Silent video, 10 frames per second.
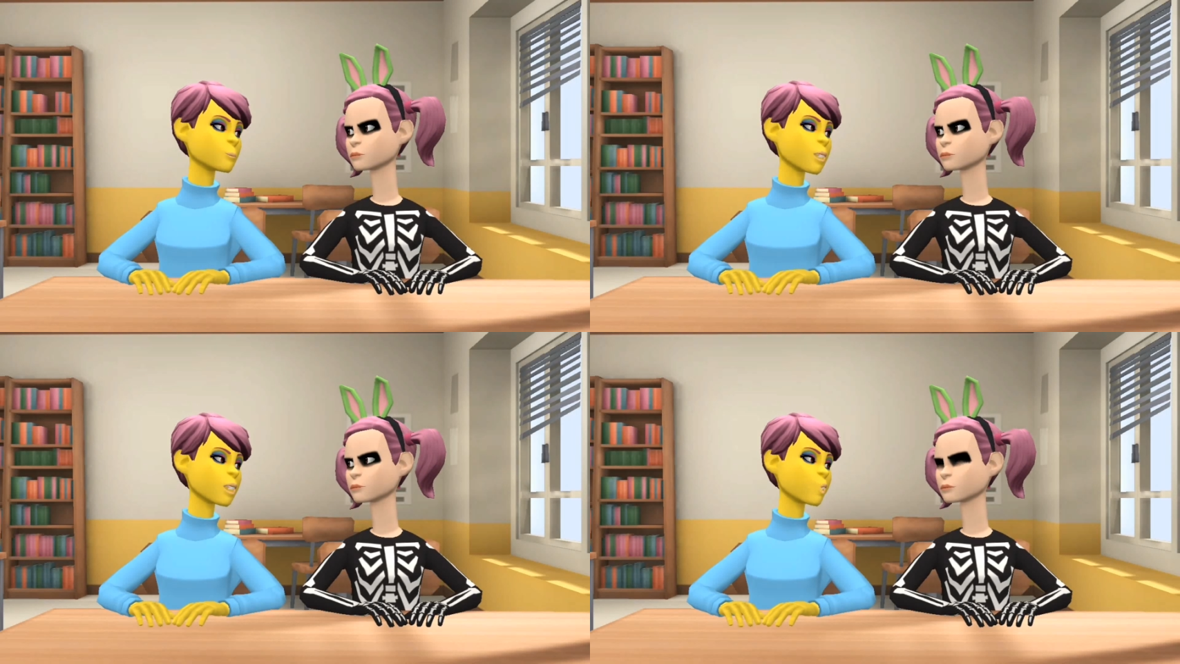
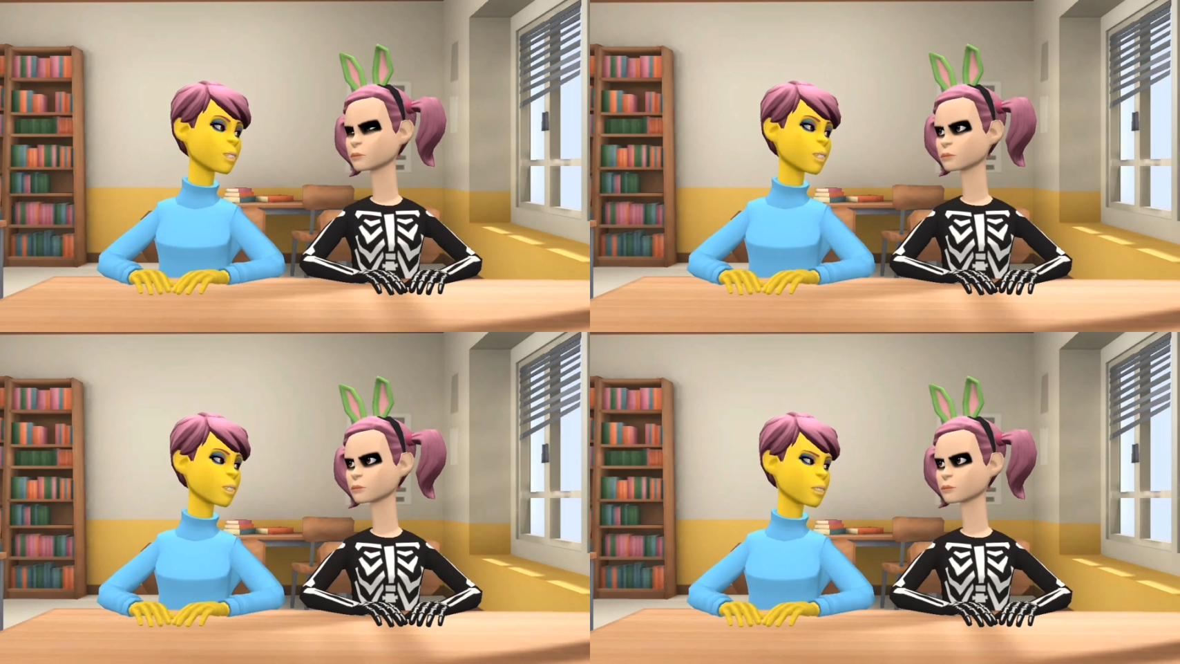Speaker 1: It was
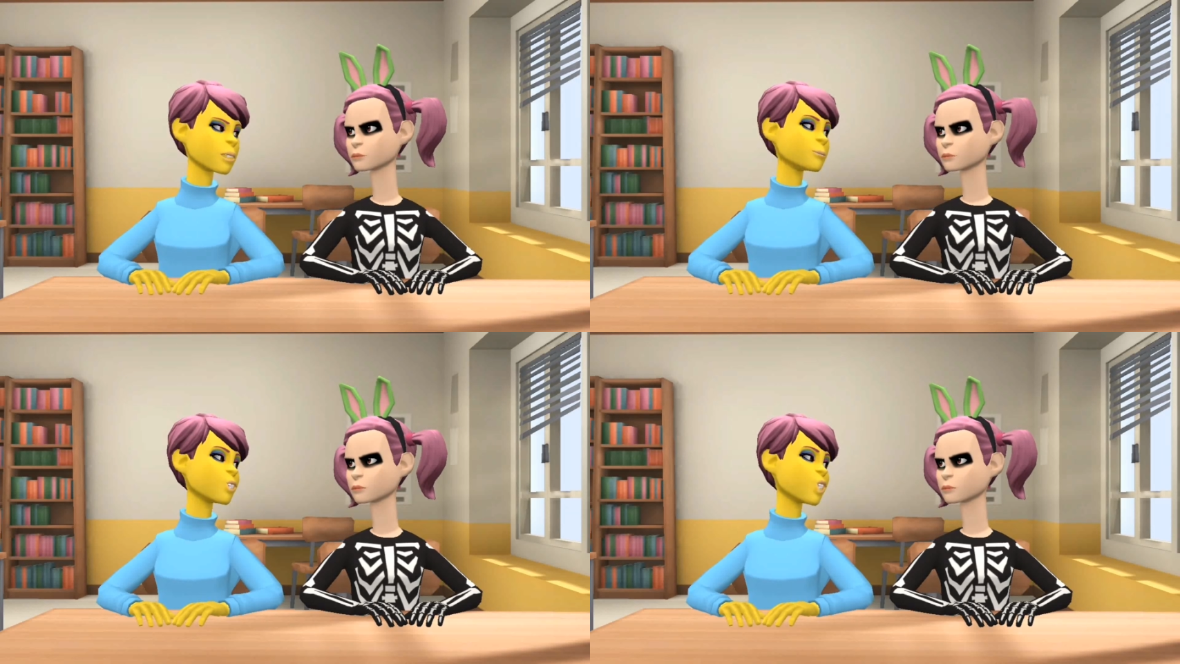a
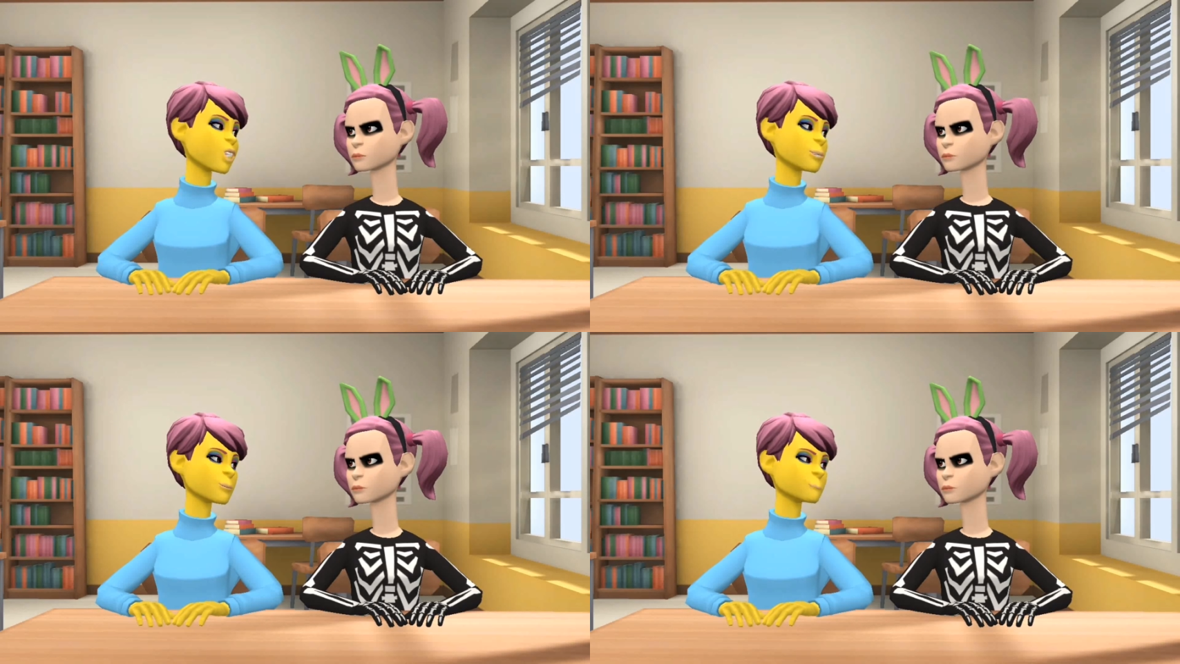coloring
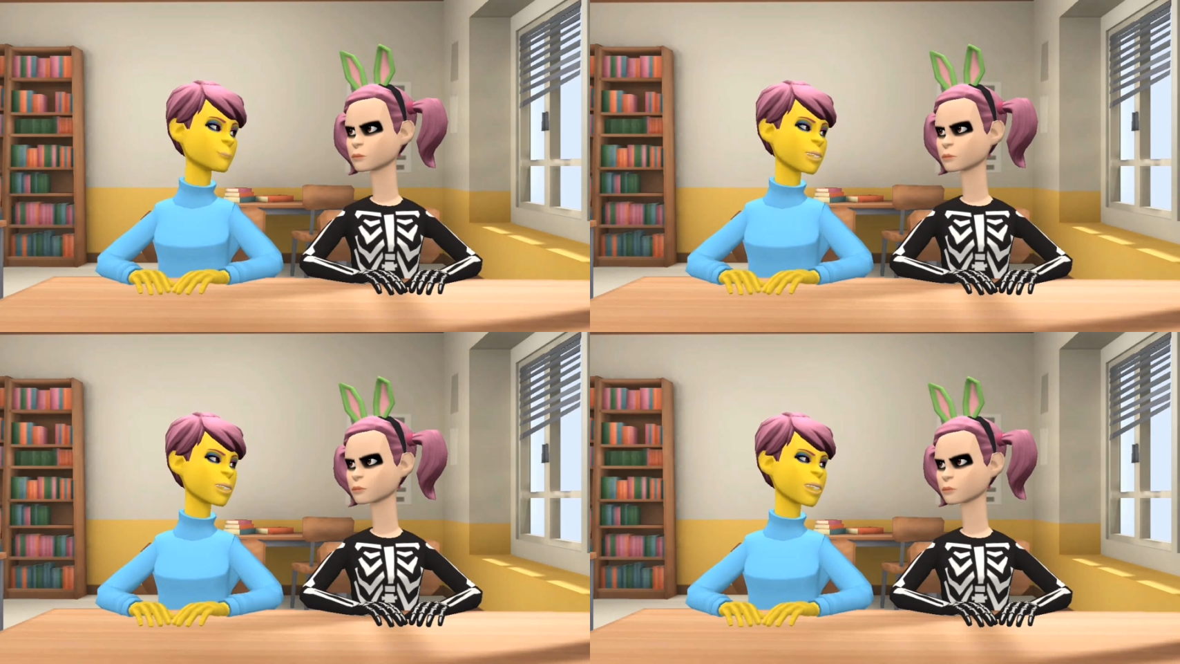book,
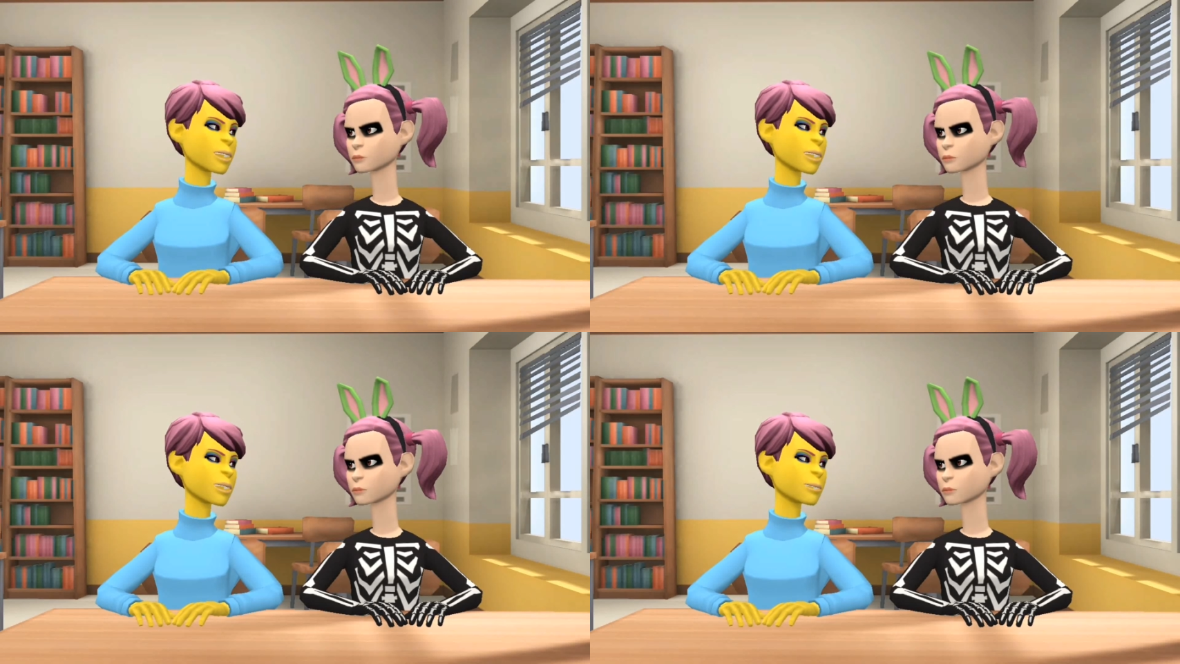but
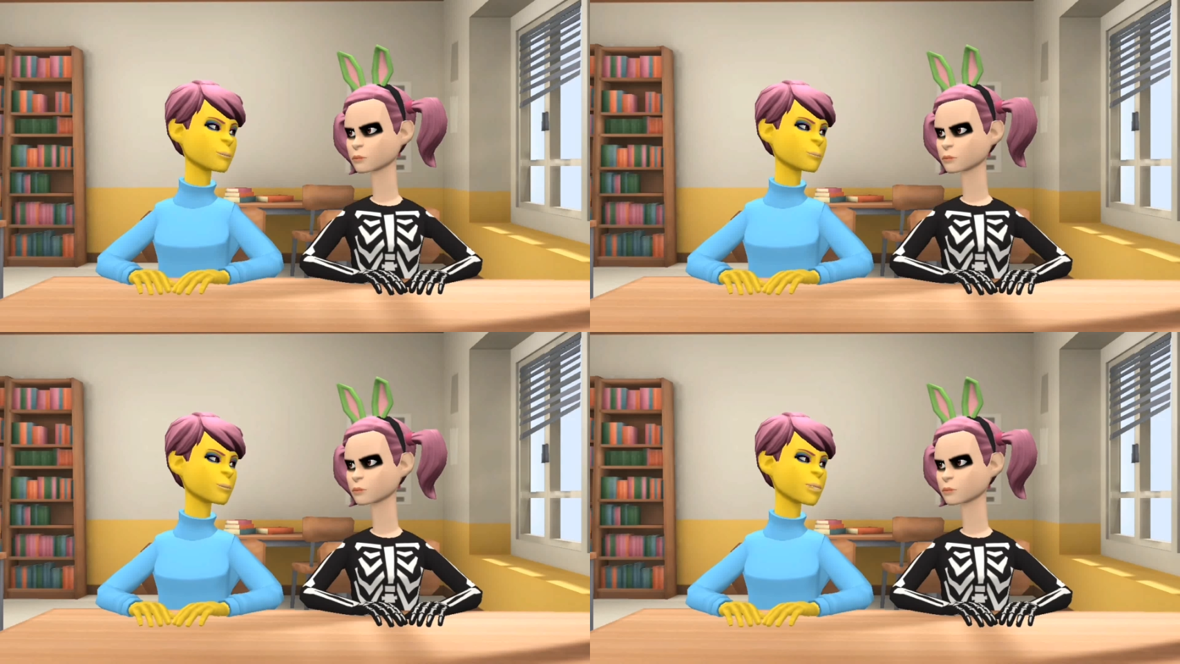
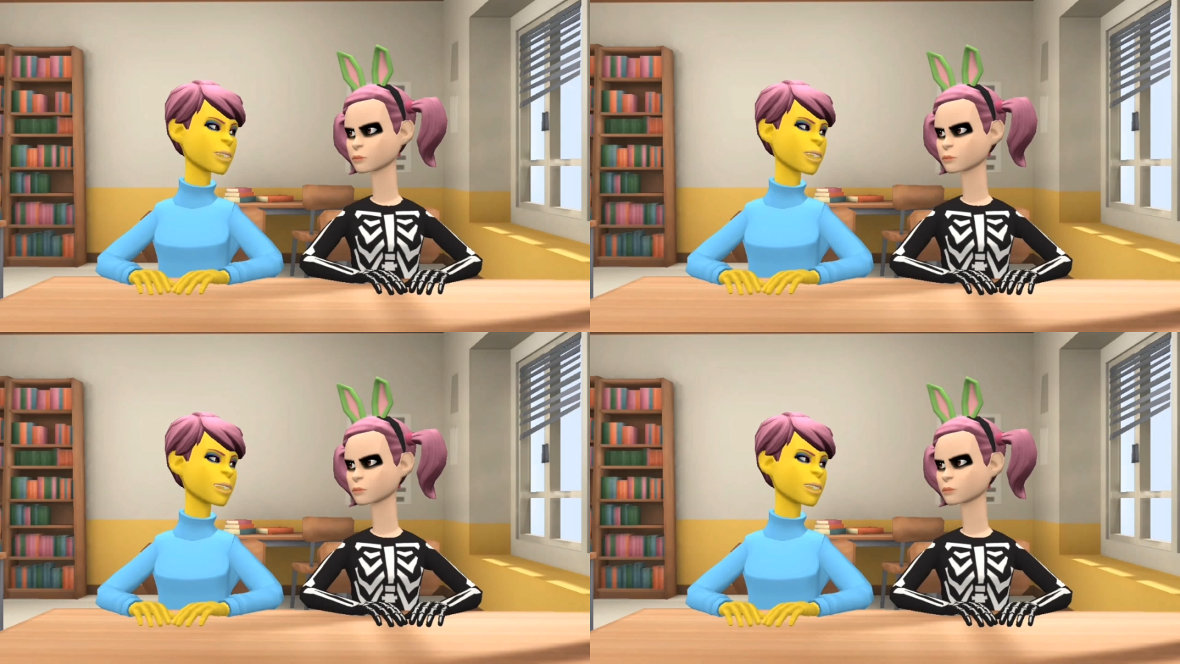details,
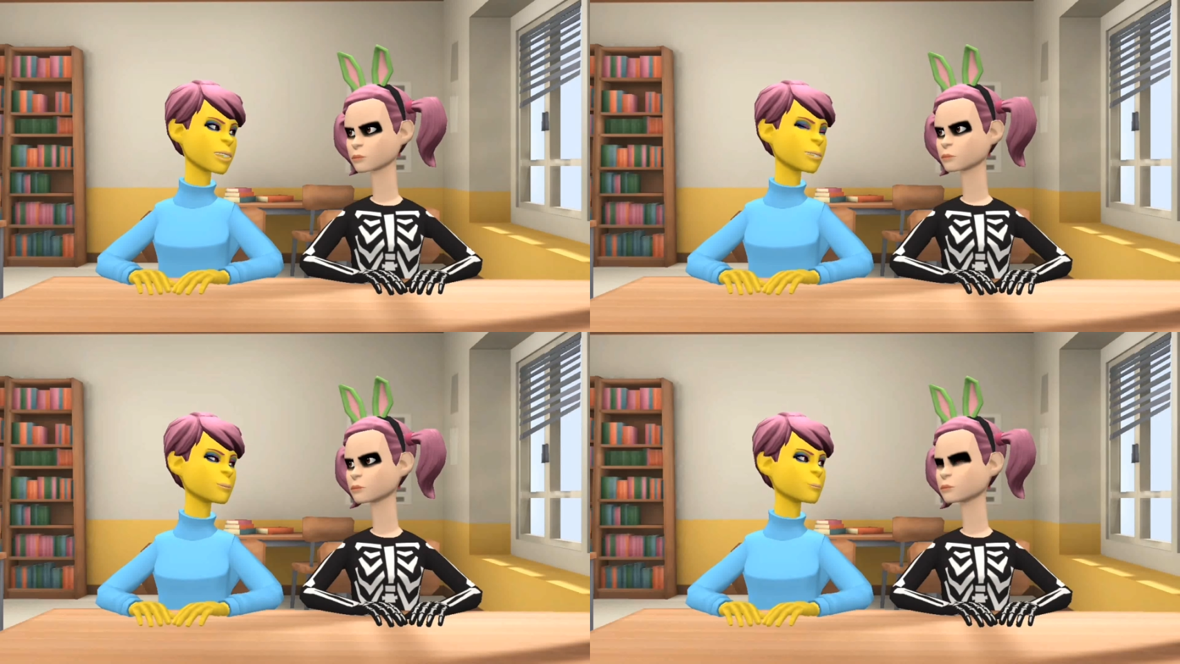
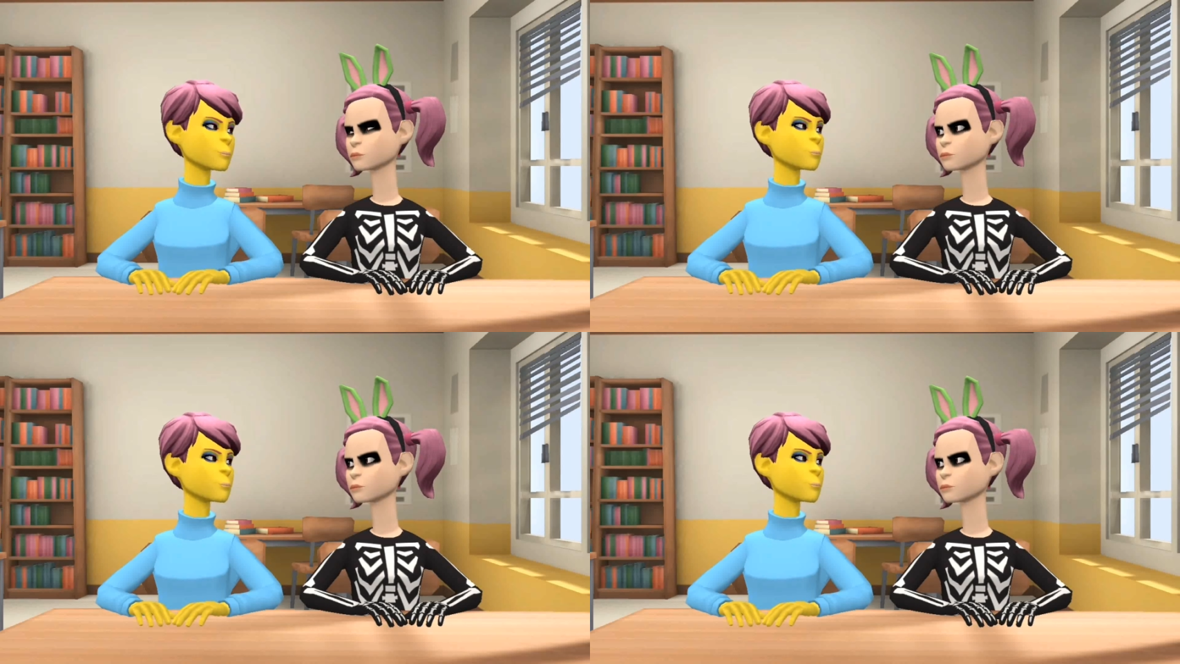details.